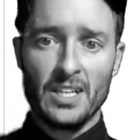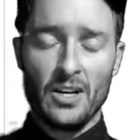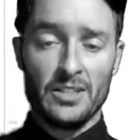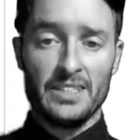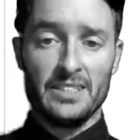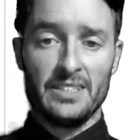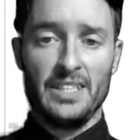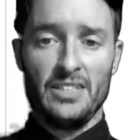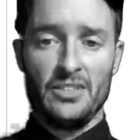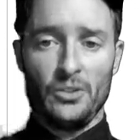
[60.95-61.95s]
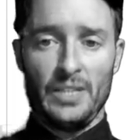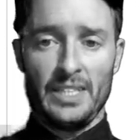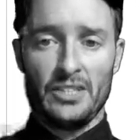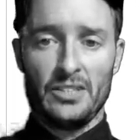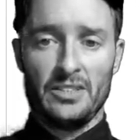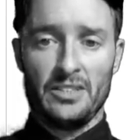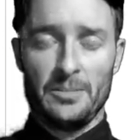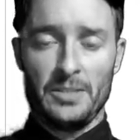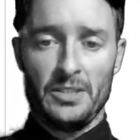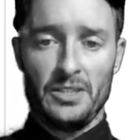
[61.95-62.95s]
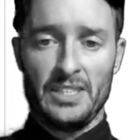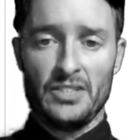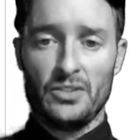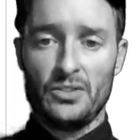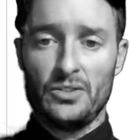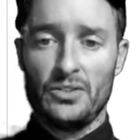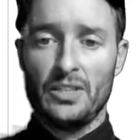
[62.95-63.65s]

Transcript: on this intro lecture, some of your initial